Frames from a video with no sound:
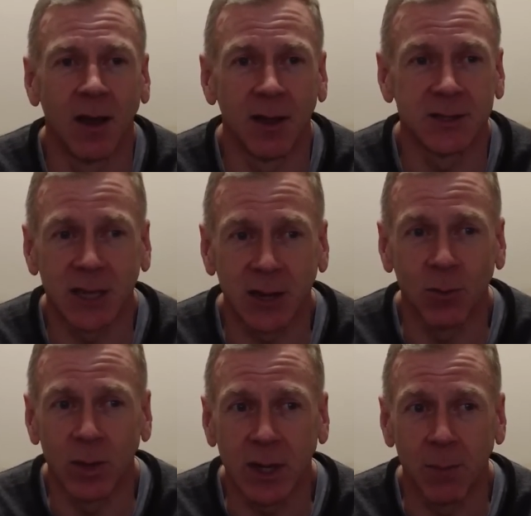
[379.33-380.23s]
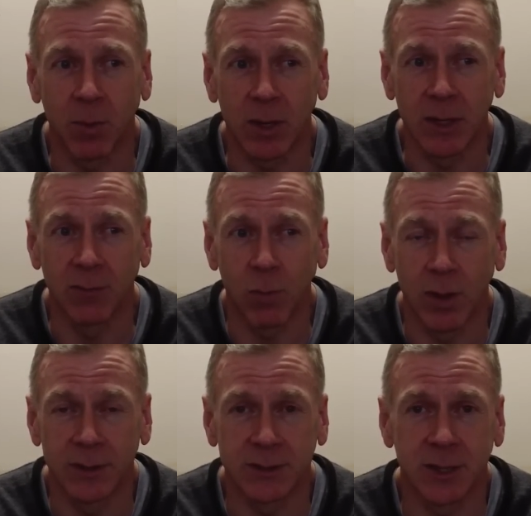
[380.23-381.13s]
Second week, I believe,
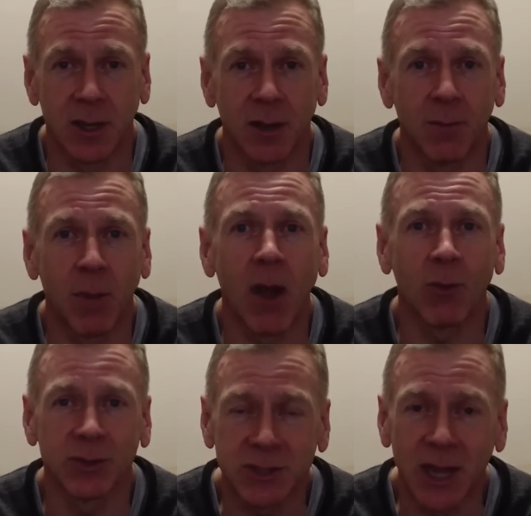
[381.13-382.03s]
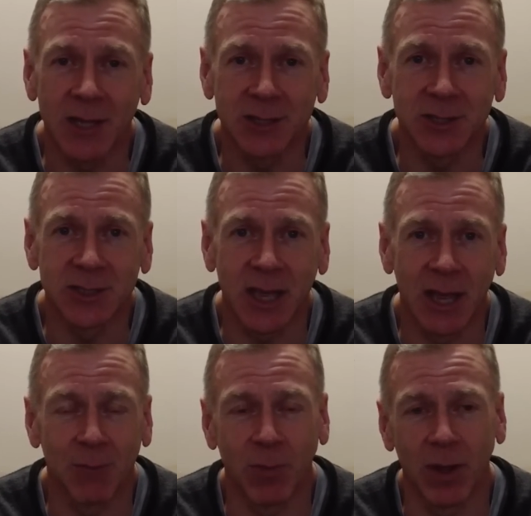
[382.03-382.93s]
was power snatches,
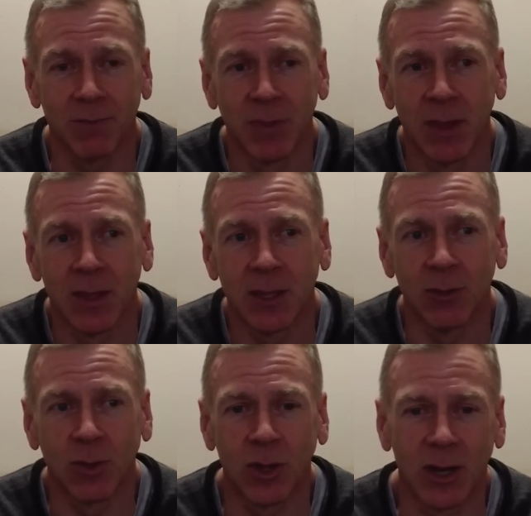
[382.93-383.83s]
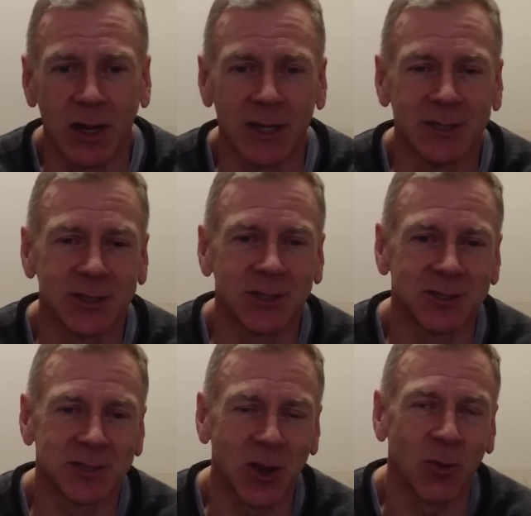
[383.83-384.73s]
but you could at least
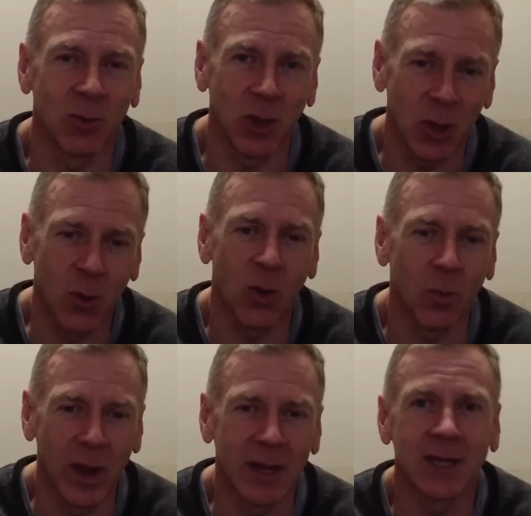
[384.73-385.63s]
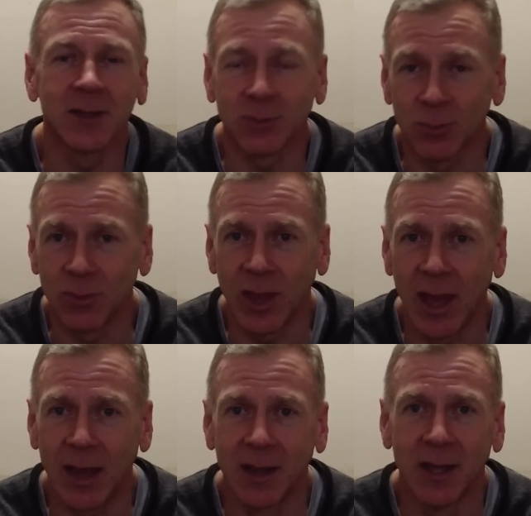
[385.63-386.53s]
start with a lower weight, get through
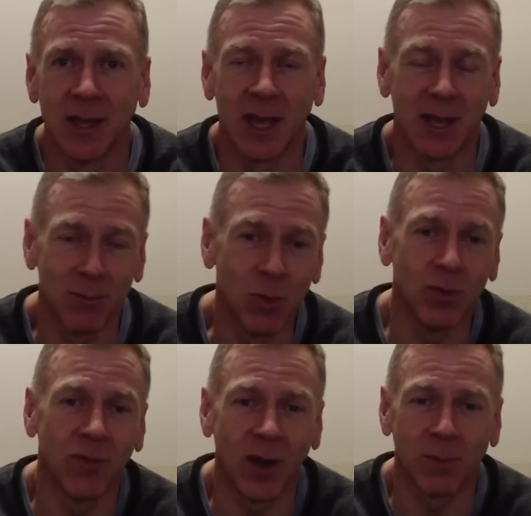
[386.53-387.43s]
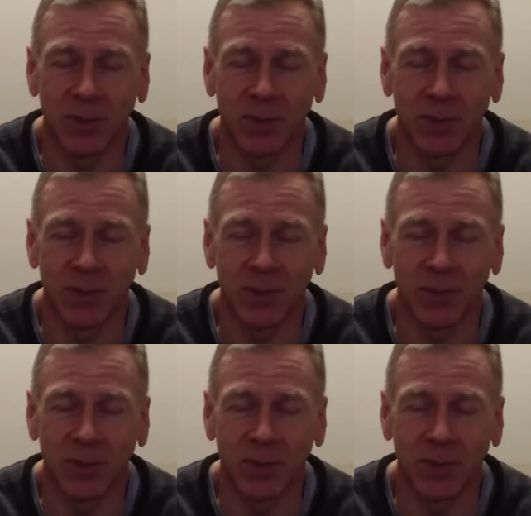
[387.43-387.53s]
that, and move up.